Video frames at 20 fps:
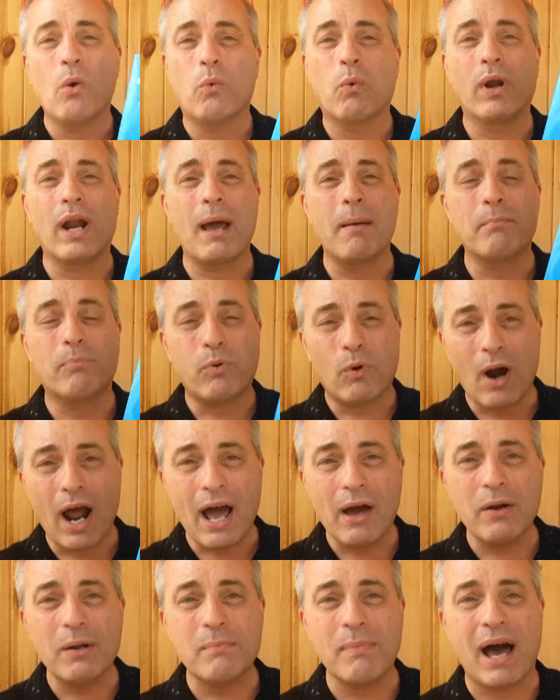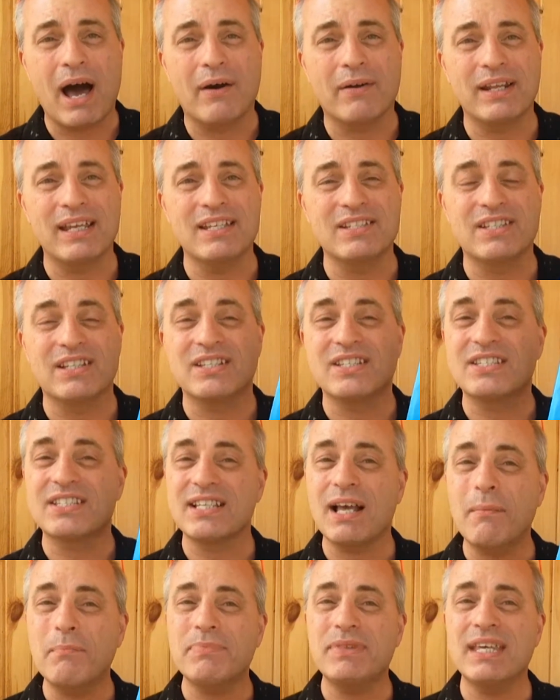What I'm proud about is that
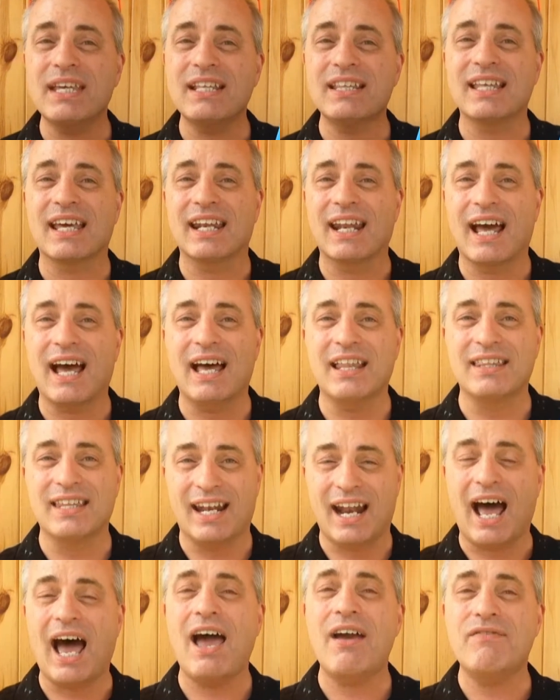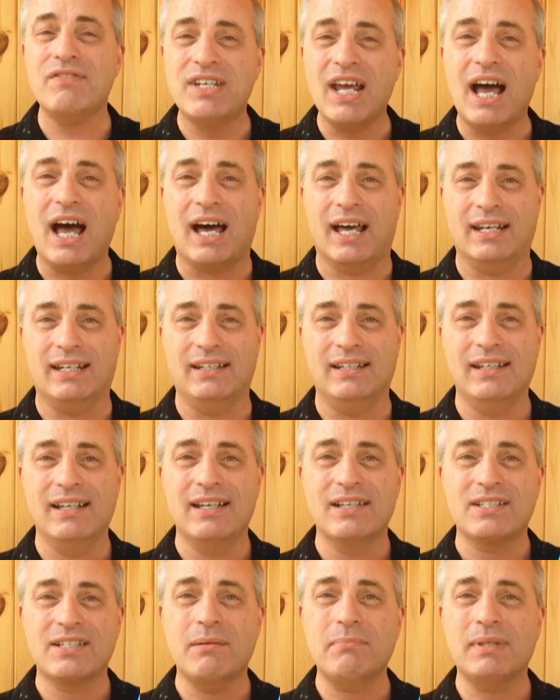something that I've done,
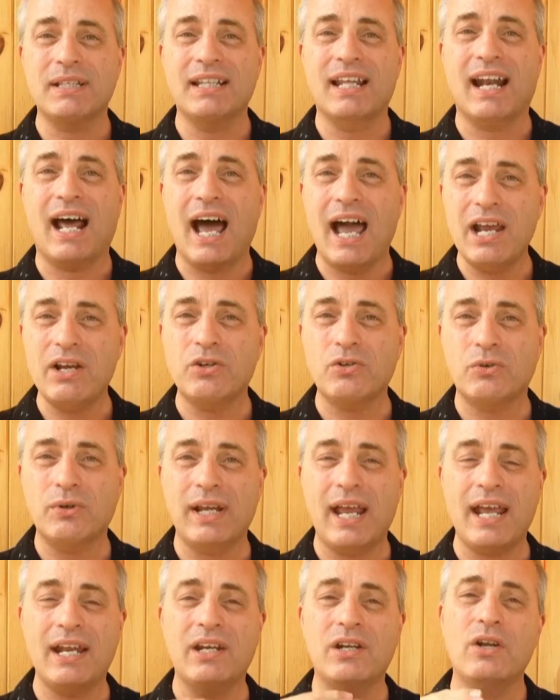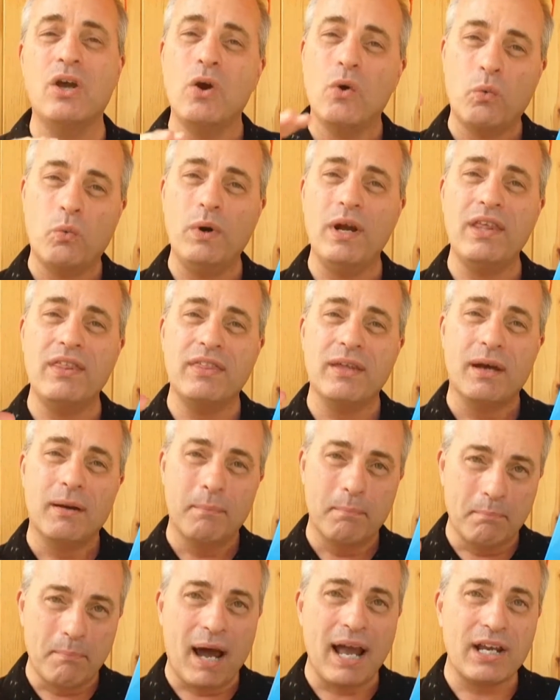something that I created with
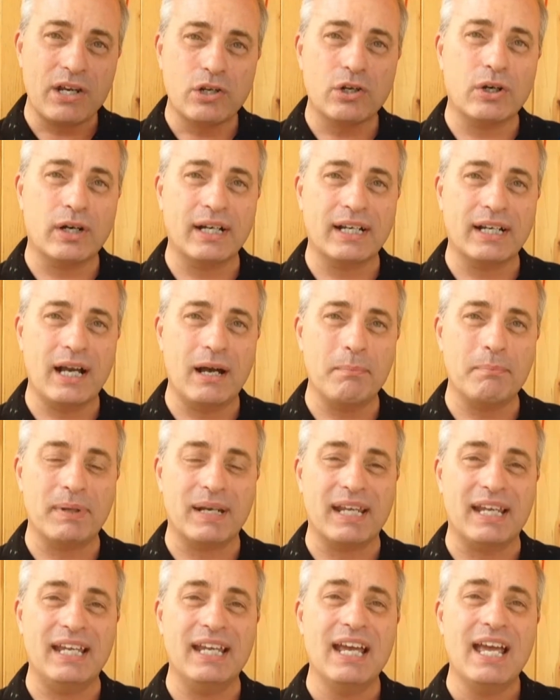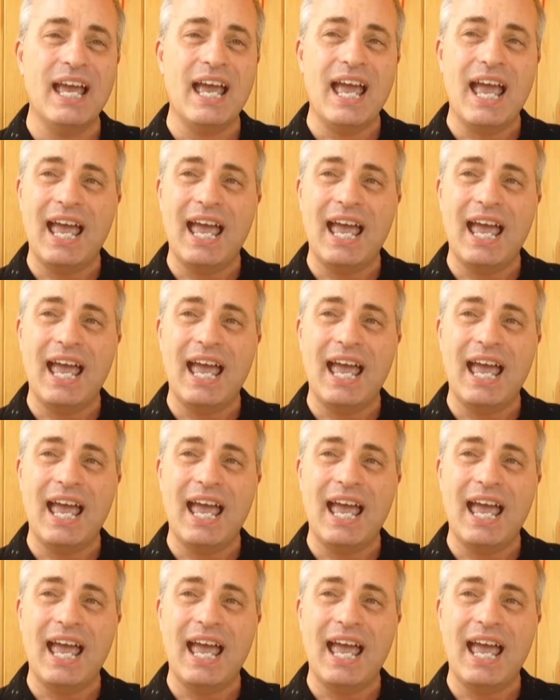my current company,